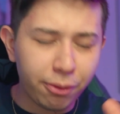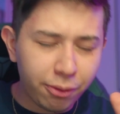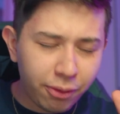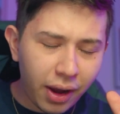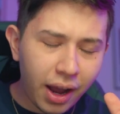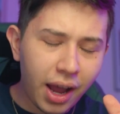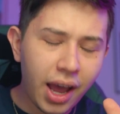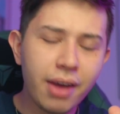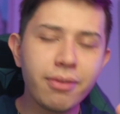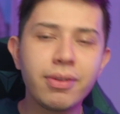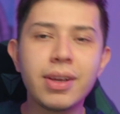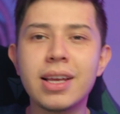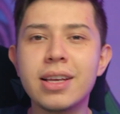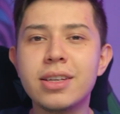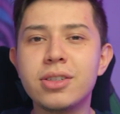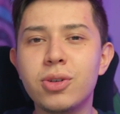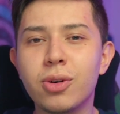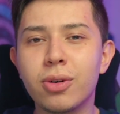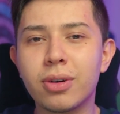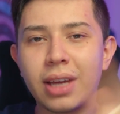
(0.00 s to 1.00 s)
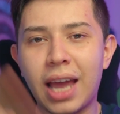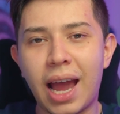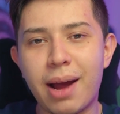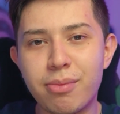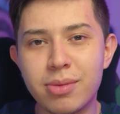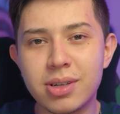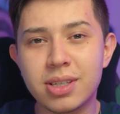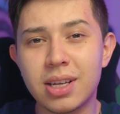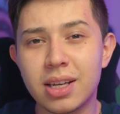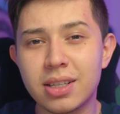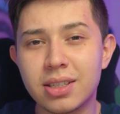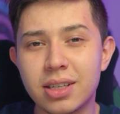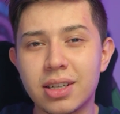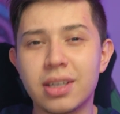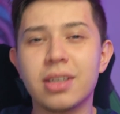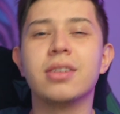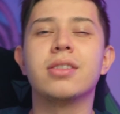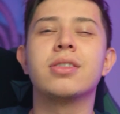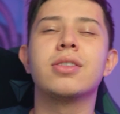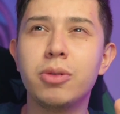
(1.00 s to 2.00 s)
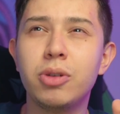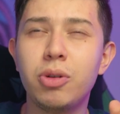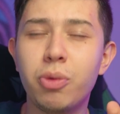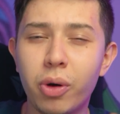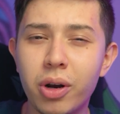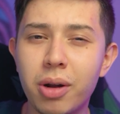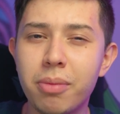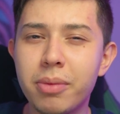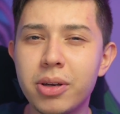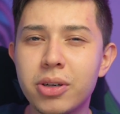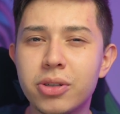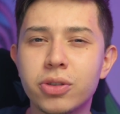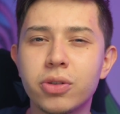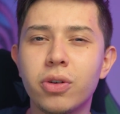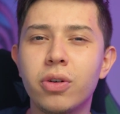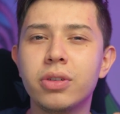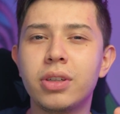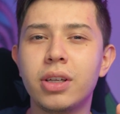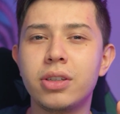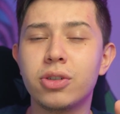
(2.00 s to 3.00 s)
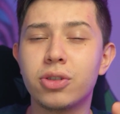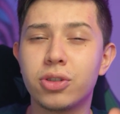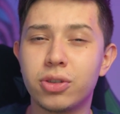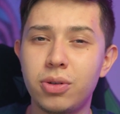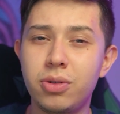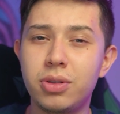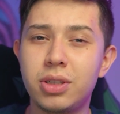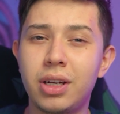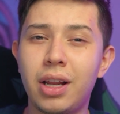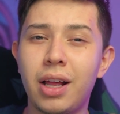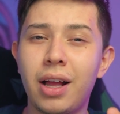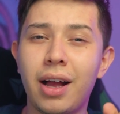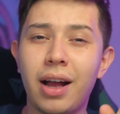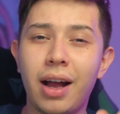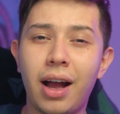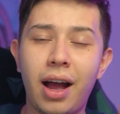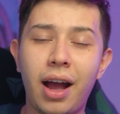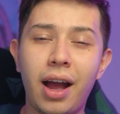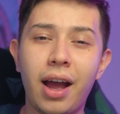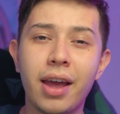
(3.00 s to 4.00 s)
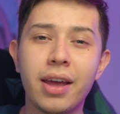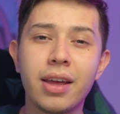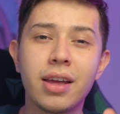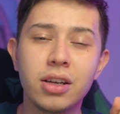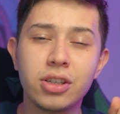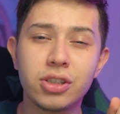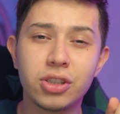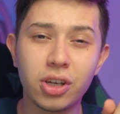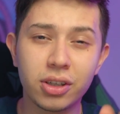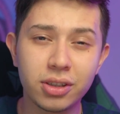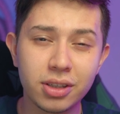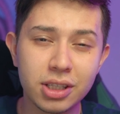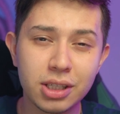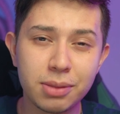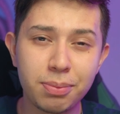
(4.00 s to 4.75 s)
five is your camera settings. You want to make sure that you're shooting at a high shutter